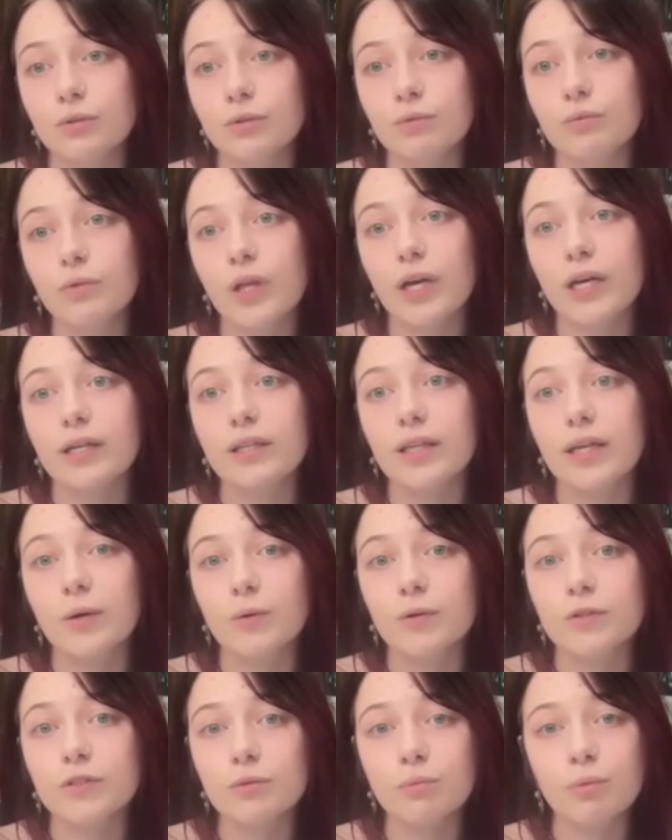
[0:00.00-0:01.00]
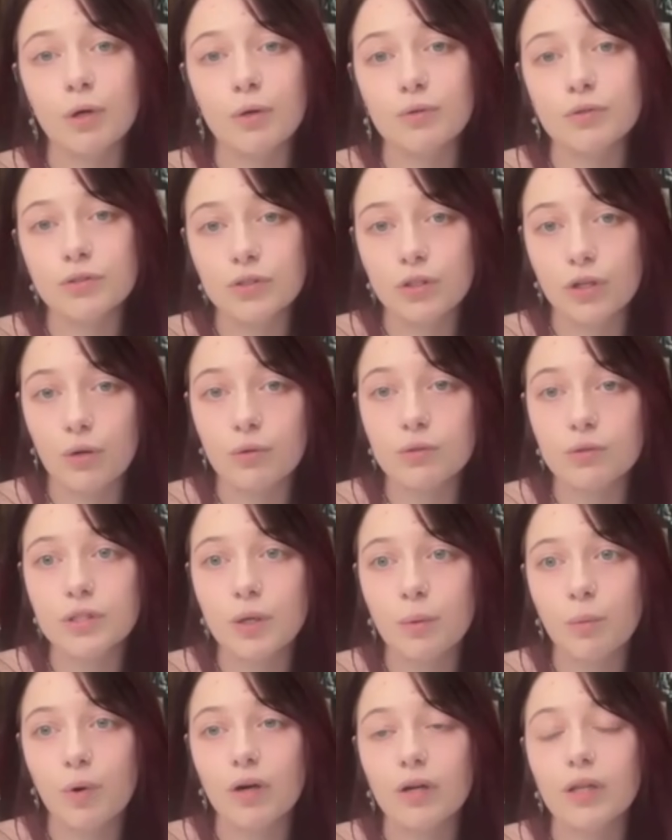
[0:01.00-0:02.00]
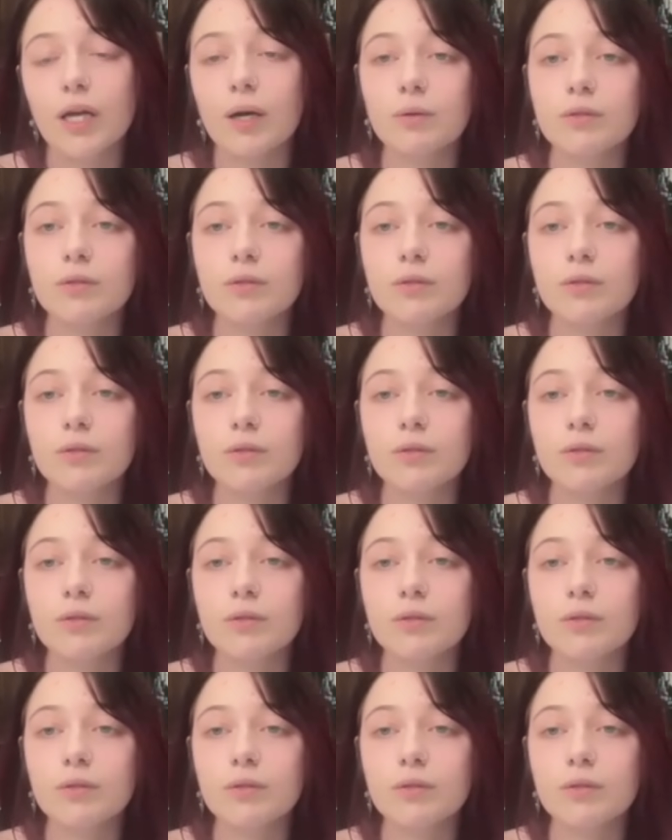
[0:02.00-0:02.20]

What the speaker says: like they were supposed to go somewhere that